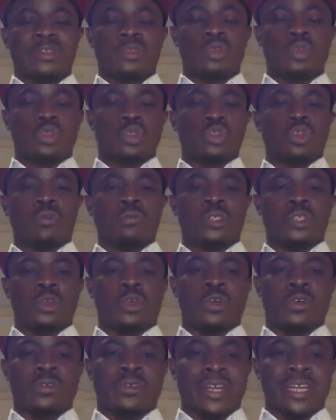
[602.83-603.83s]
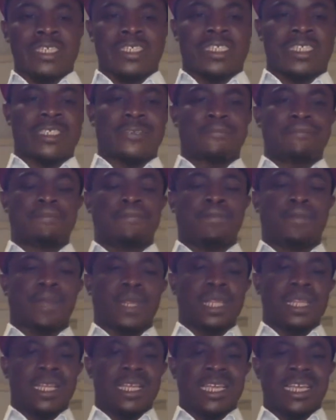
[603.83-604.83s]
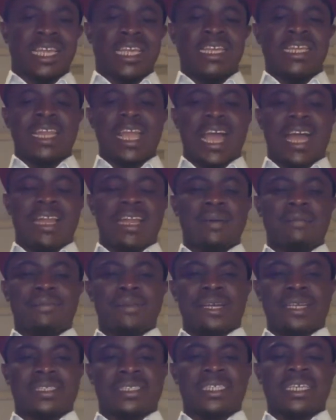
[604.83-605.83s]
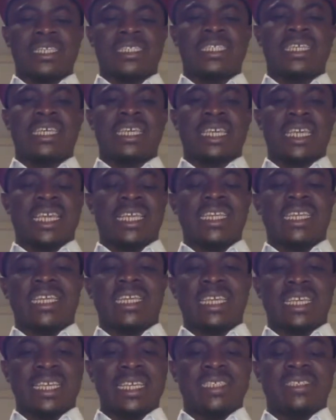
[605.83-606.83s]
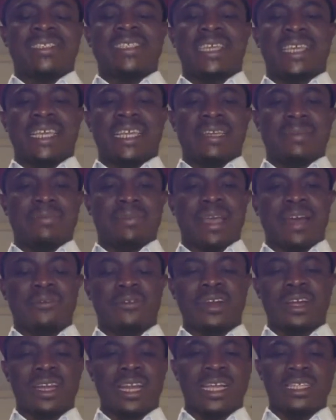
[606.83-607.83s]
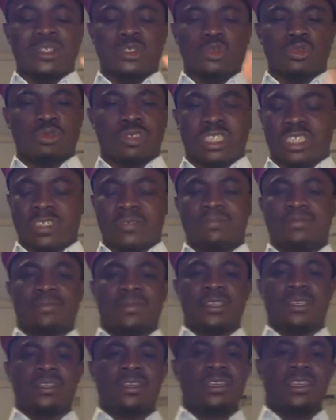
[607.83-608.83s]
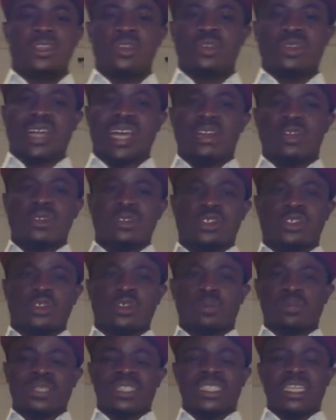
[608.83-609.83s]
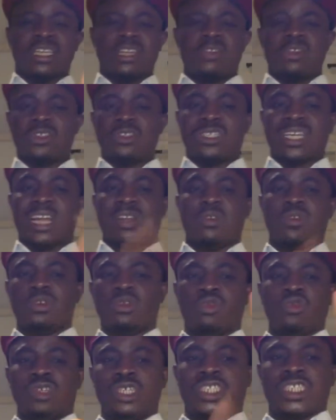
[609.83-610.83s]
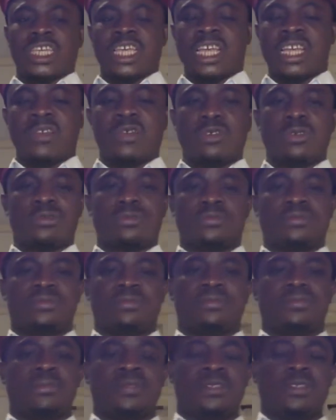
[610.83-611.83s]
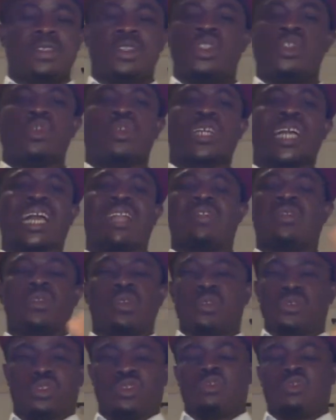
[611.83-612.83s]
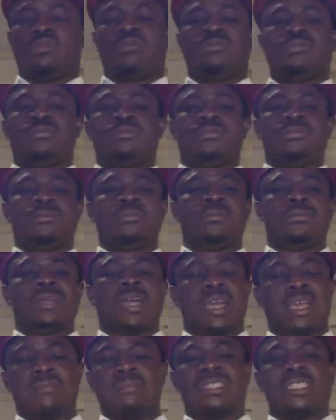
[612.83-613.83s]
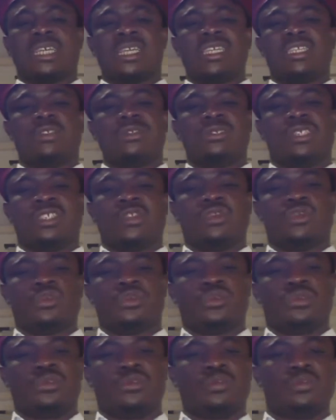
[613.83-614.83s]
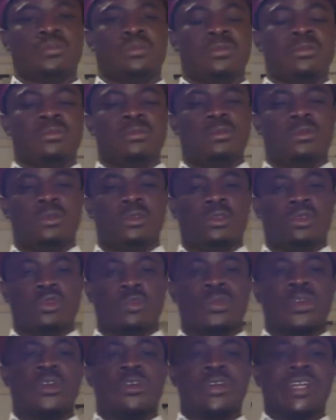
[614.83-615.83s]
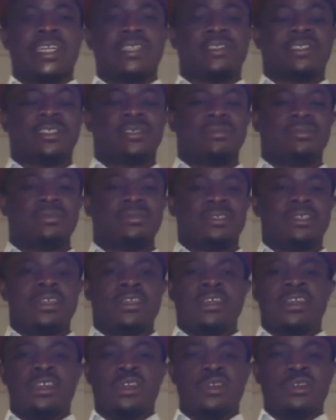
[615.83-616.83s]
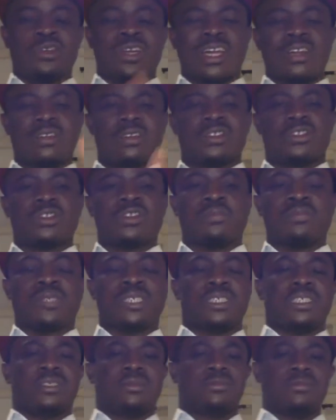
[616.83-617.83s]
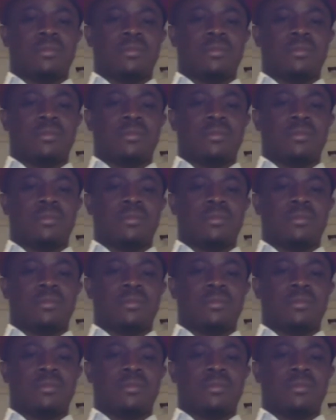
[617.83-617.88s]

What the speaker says: to stop the unrest in Anambra State, in the East, in Biafra land today. You cannot stop it alone. You cannot do it alone. You cannot. I am telling you the truth, to be honest. You cannot stop it.